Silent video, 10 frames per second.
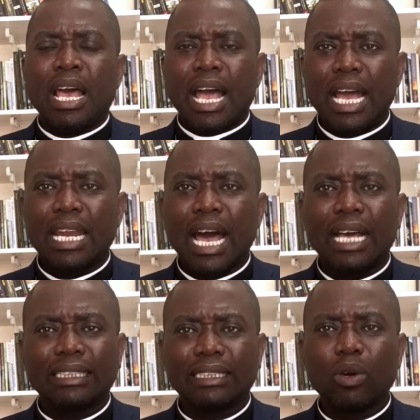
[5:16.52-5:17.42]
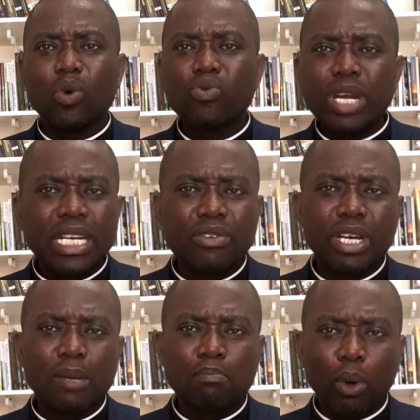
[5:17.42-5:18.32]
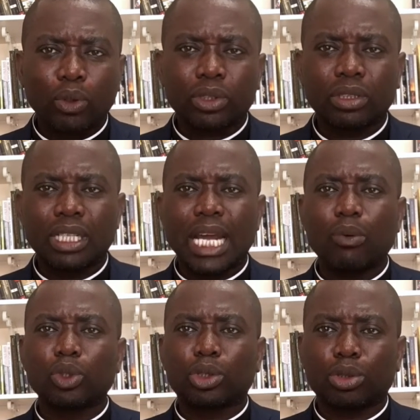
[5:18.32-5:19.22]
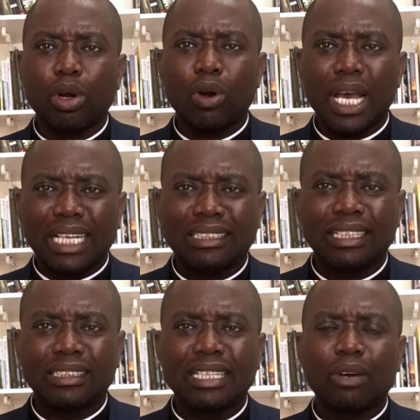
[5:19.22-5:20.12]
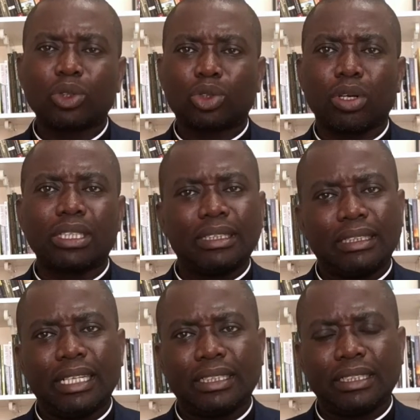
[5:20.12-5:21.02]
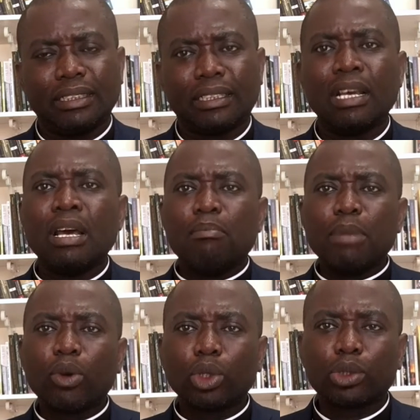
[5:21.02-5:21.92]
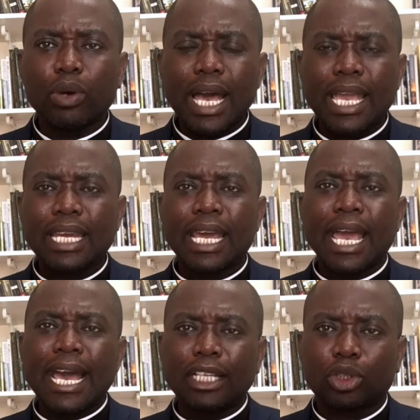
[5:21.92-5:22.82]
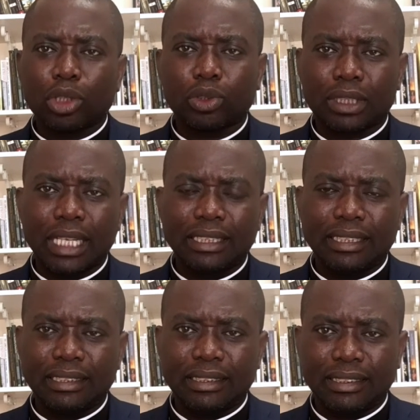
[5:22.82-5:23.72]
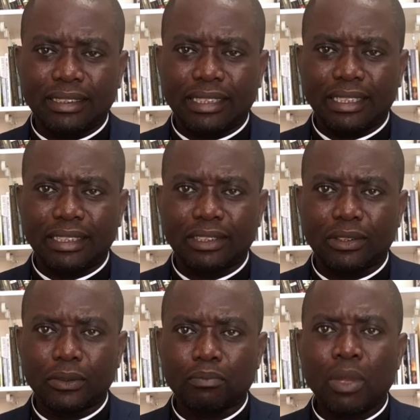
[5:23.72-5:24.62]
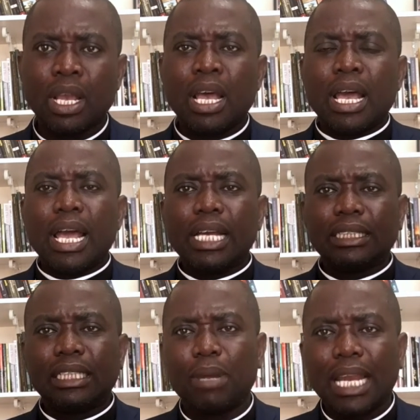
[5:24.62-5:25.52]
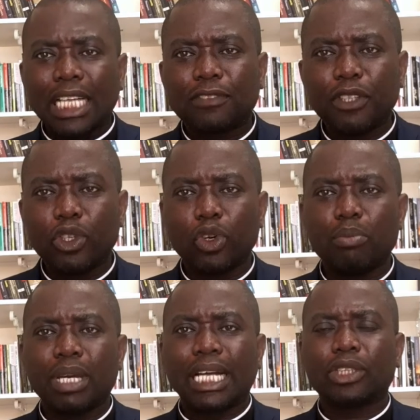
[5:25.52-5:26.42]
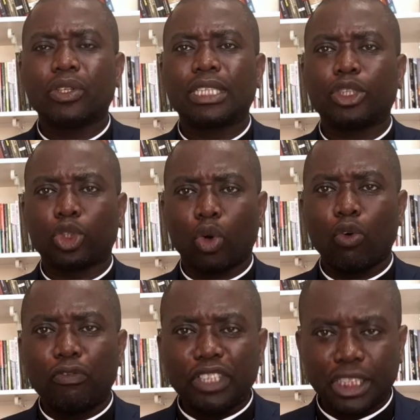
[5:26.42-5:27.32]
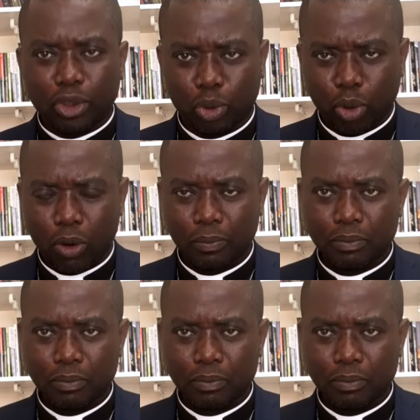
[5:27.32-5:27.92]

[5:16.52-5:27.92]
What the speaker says: ena esesa wo read books na wo throw essays na wo throw dissertations migusu eye den e church sa dissertations no enti me last video no me catch us a throw vision to